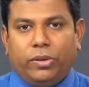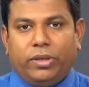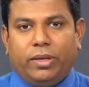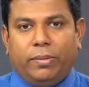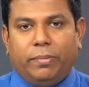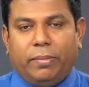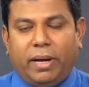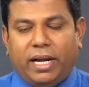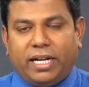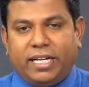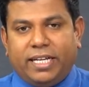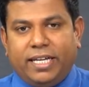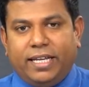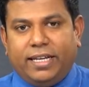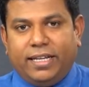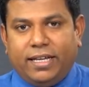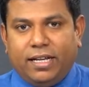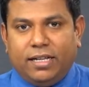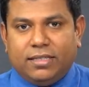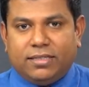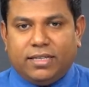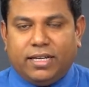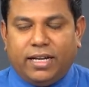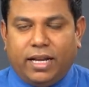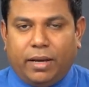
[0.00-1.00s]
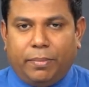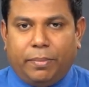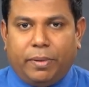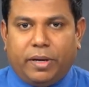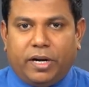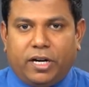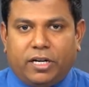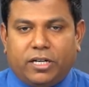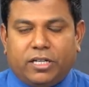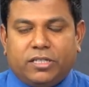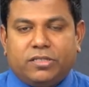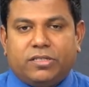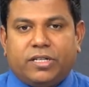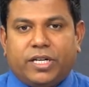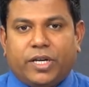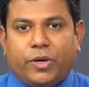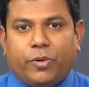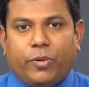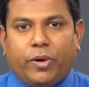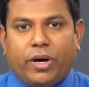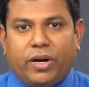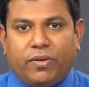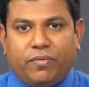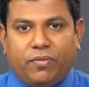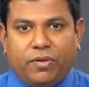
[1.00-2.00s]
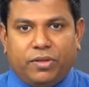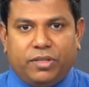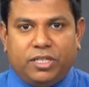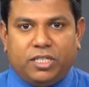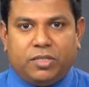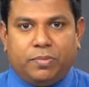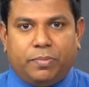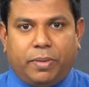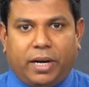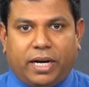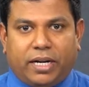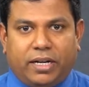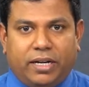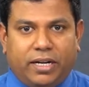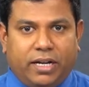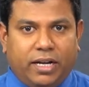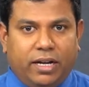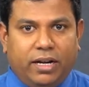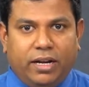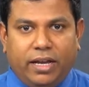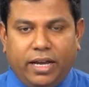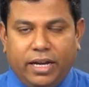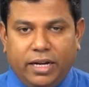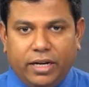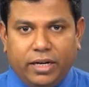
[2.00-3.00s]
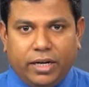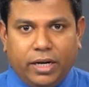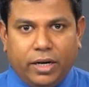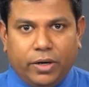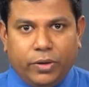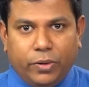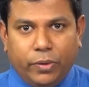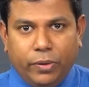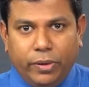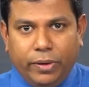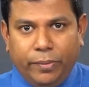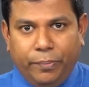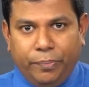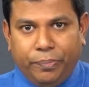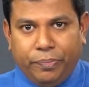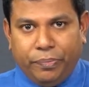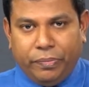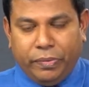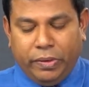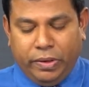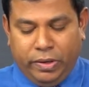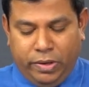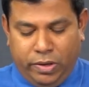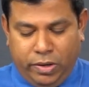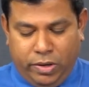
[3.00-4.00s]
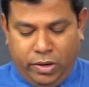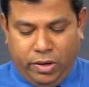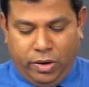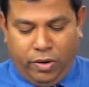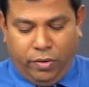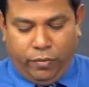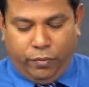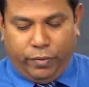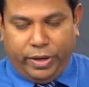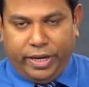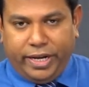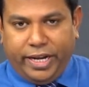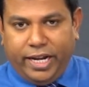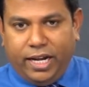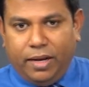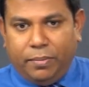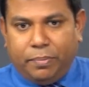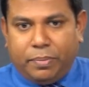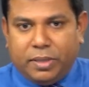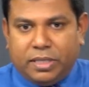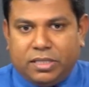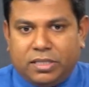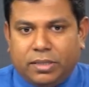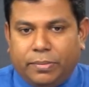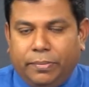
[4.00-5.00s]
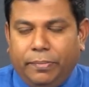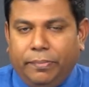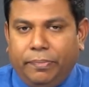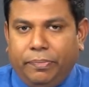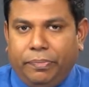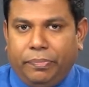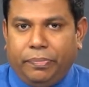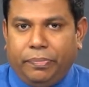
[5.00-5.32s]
the materials and apparatus required for this practical include, we need a prism.